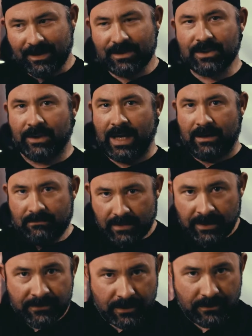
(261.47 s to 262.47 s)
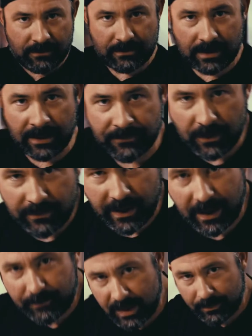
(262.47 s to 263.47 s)
So yeah, if you're
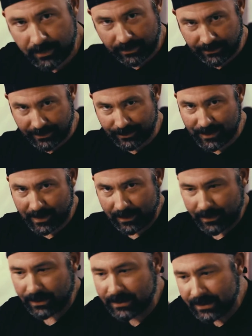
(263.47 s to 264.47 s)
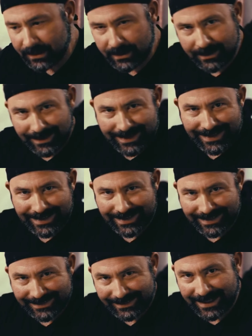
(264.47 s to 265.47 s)
that people or those people,
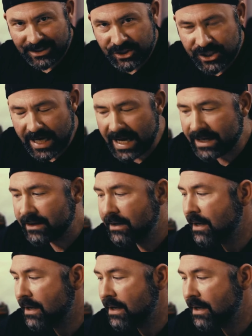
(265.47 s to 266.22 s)
let's chat.